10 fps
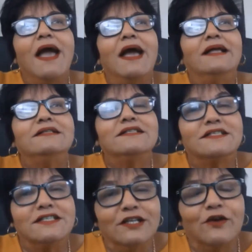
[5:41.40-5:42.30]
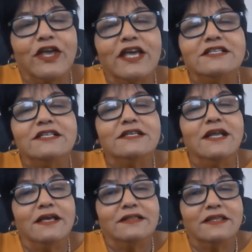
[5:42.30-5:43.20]
and still located
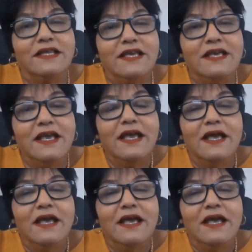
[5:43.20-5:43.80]
at the